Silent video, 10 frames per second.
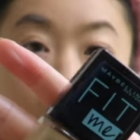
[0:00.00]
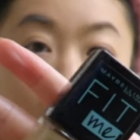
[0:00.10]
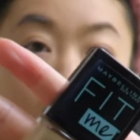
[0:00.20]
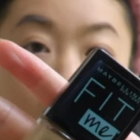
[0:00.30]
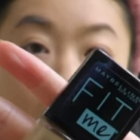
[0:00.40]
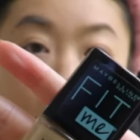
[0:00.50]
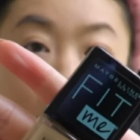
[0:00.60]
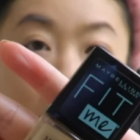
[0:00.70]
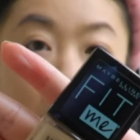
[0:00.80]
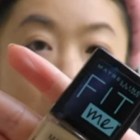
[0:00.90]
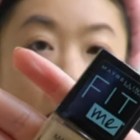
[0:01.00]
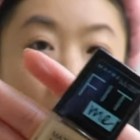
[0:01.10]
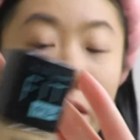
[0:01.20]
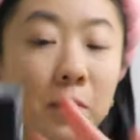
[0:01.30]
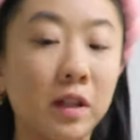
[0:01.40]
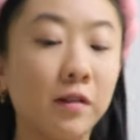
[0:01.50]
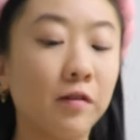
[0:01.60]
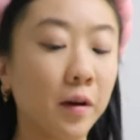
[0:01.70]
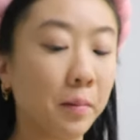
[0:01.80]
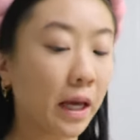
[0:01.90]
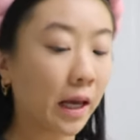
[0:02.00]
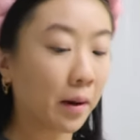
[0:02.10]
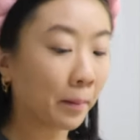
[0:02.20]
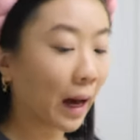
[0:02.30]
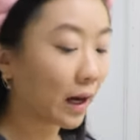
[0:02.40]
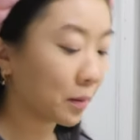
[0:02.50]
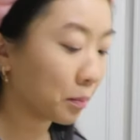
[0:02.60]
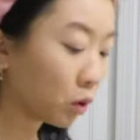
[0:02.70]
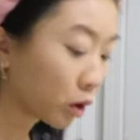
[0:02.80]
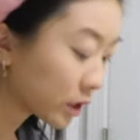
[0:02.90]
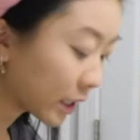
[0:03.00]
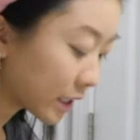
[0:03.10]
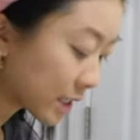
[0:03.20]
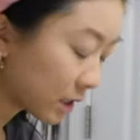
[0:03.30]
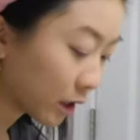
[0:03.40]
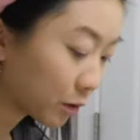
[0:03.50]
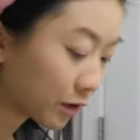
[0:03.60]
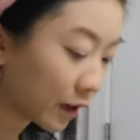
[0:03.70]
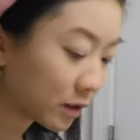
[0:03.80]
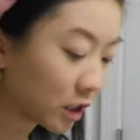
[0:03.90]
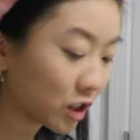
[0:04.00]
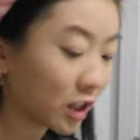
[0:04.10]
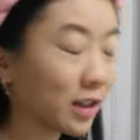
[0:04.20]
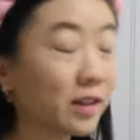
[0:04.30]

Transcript: By the way, I just used the Maybelline Fit Me Matte and Poreless Liquid Foundation.